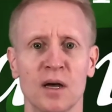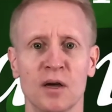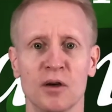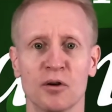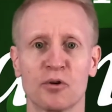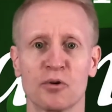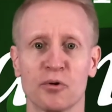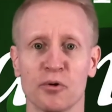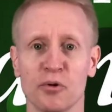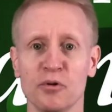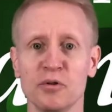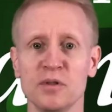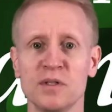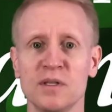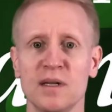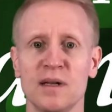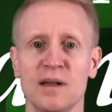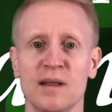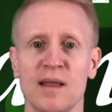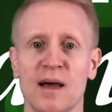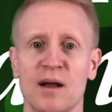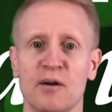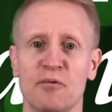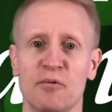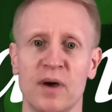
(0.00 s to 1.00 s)
cruising to
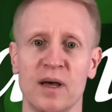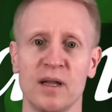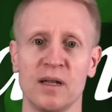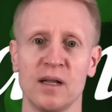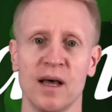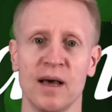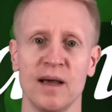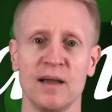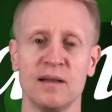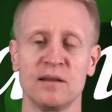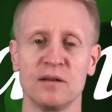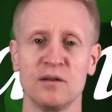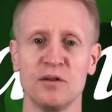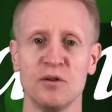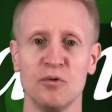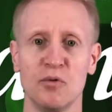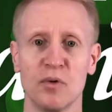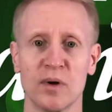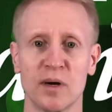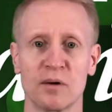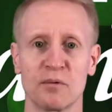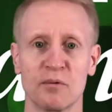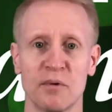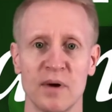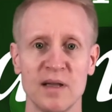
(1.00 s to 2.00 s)
that red light that you
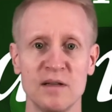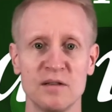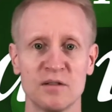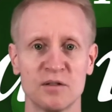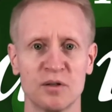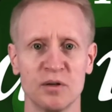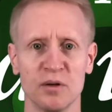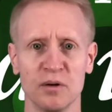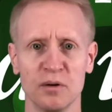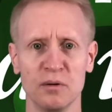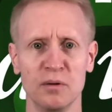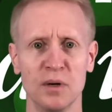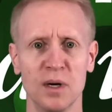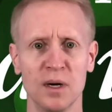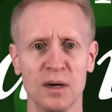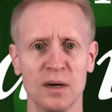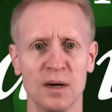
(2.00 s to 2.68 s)
want to race to,